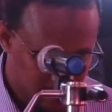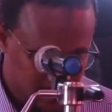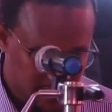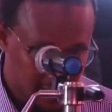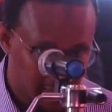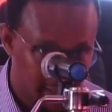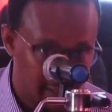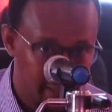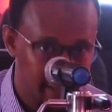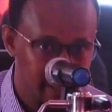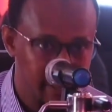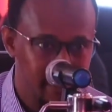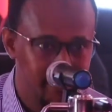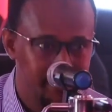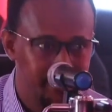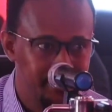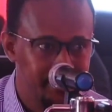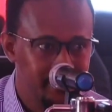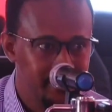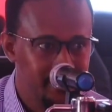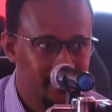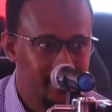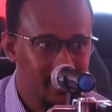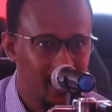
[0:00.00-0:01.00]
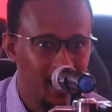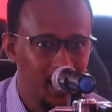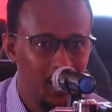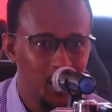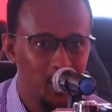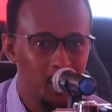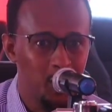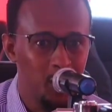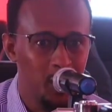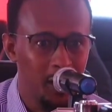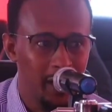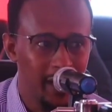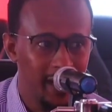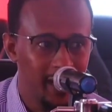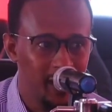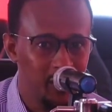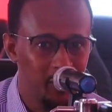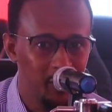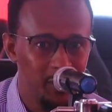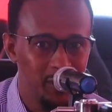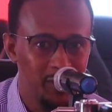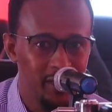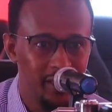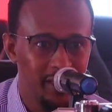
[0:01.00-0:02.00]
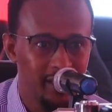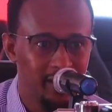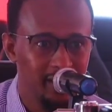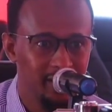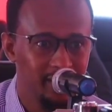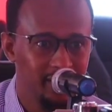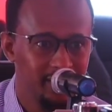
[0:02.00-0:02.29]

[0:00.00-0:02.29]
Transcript: a local guy in Wajir.